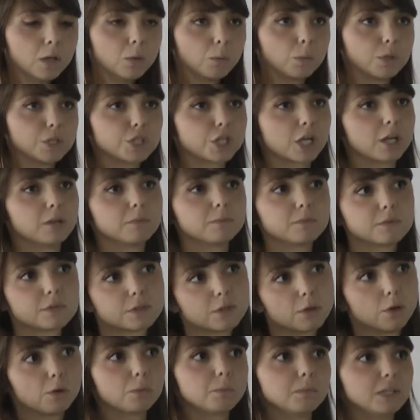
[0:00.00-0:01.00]
which can
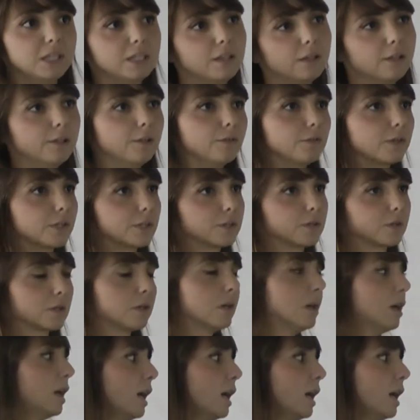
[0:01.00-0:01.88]
so be delivered